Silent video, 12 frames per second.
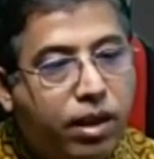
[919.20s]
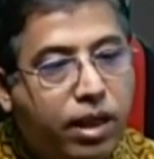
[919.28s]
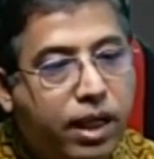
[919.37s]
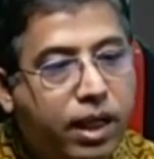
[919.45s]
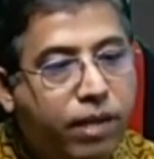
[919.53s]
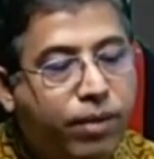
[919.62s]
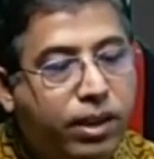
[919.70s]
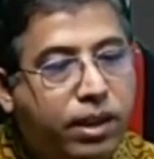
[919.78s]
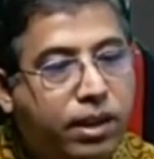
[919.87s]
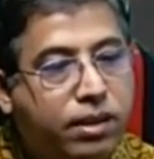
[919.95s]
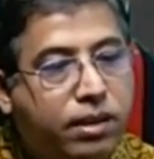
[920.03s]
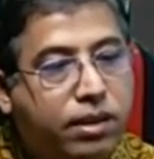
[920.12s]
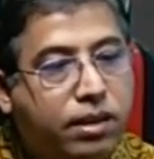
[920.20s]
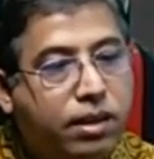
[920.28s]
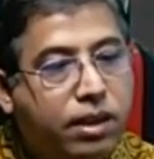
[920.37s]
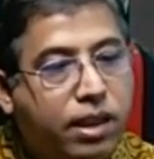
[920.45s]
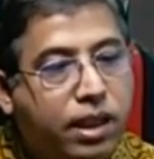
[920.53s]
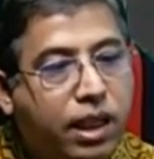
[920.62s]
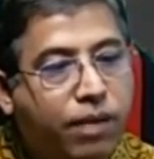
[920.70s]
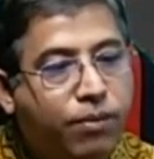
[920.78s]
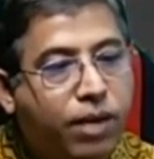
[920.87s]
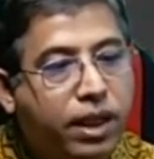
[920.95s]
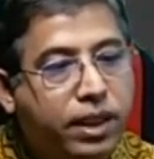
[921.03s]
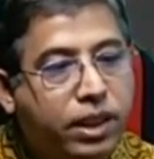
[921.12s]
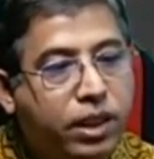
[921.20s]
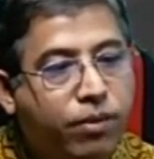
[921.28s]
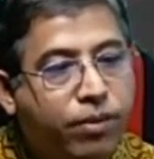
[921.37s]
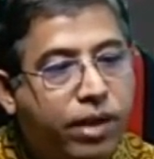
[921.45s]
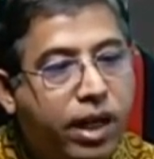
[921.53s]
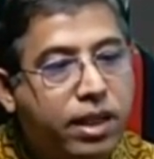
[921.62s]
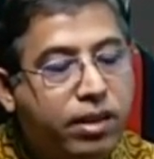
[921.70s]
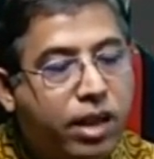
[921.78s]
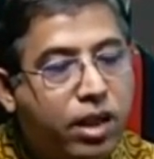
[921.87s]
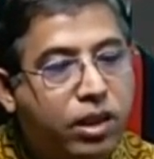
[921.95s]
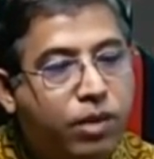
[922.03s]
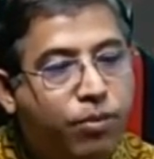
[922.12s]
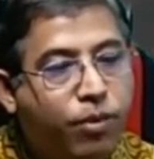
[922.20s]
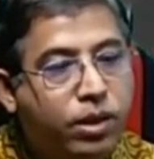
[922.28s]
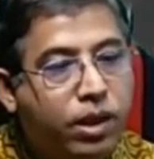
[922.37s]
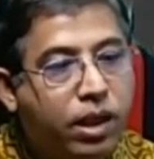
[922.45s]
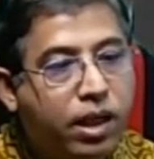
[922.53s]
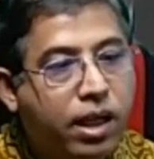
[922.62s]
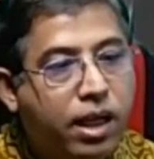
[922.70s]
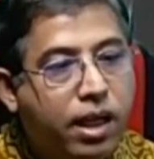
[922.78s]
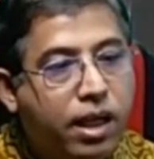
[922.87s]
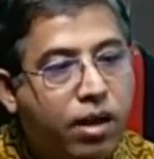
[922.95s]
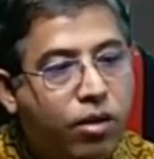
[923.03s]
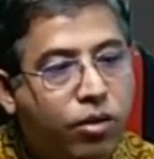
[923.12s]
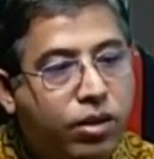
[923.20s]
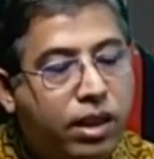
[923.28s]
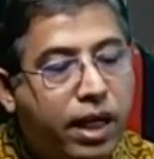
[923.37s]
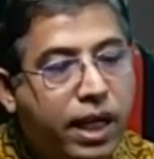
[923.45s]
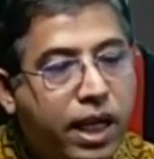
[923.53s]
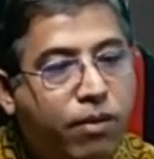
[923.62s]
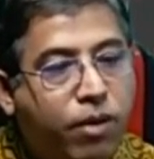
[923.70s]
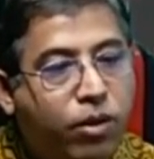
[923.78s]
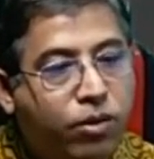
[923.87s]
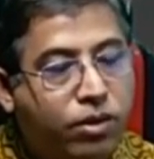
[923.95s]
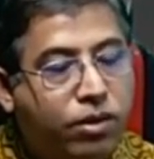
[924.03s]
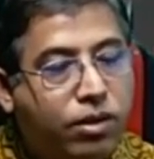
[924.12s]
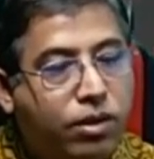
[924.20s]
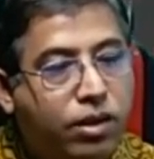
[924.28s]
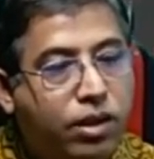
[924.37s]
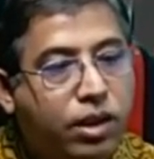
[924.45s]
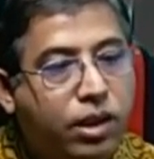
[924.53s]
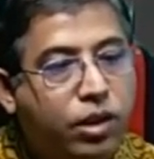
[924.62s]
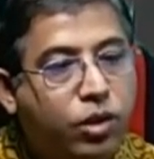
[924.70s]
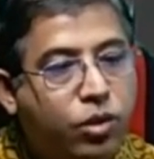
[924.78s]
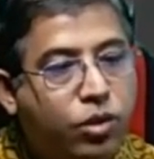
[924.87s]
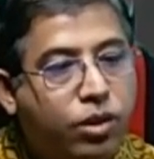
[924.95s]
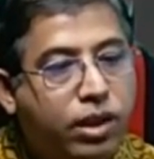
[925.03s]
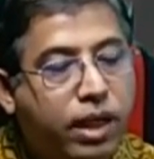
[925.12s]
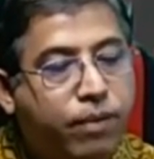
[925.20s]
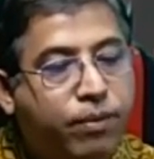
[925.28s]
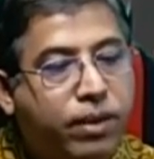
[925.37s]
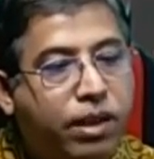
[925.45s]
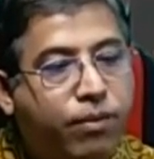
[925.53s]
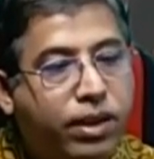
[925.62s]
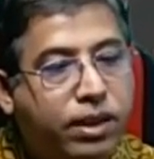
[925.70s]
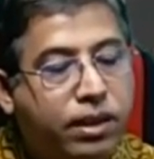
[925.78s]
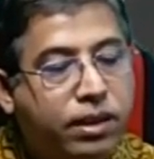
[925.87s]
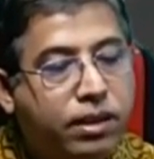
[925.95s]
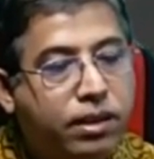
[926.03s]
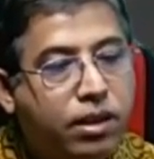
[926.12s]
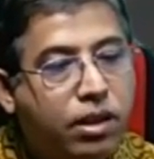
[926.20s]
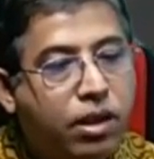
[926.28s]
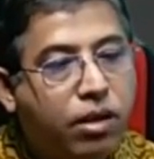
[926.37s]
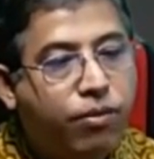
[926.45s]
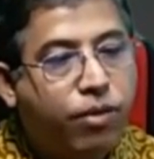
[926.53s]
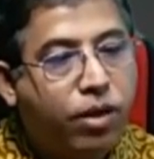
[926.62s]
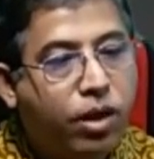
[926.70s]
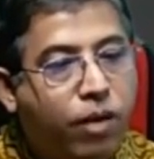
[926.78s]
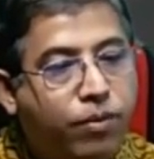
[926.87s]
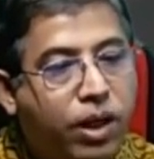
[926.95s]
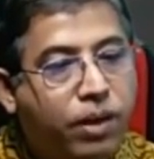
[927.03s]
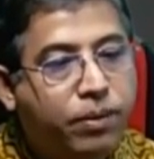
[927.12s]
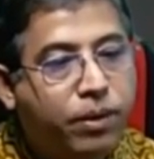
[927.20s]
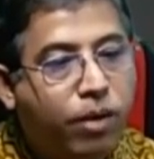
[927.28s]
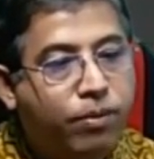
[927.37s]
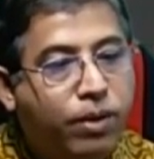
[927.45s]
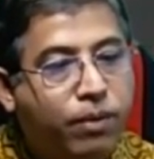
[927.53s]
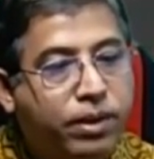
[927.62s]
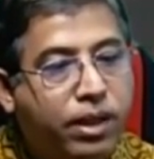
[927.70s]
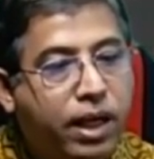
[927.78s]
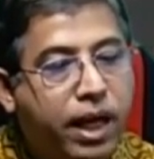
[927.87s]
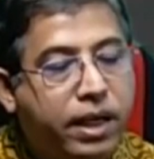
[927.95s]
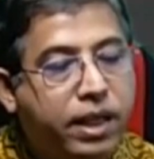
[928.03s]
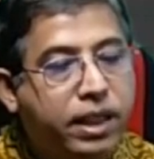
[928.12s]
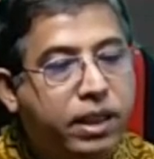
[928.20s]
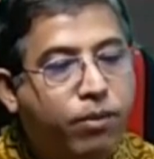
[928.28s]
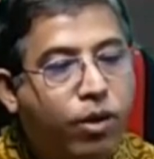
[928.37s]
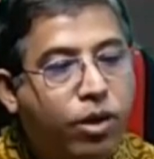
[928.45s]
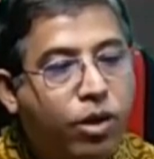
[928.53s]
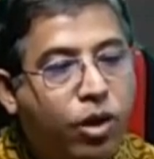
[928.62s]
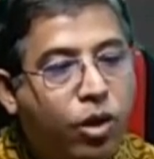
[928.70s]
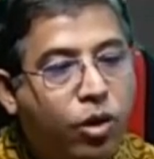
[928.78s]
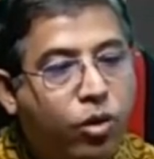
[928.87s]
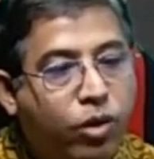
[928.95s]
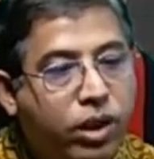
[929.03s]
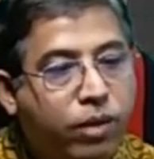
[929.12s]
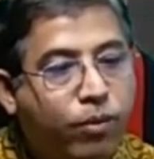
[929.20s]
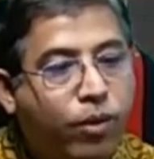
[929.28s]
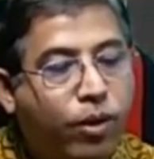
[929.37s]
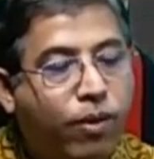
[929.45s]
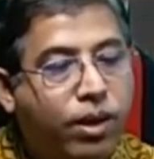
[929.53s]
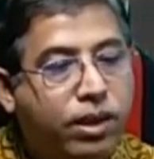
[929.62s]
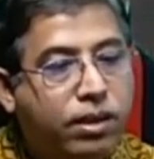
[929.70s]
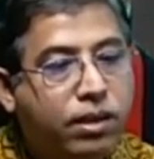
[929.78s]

any patients give the history of kerosene poisoning with any amount, you should admit the patients for observation at least for 24 hours.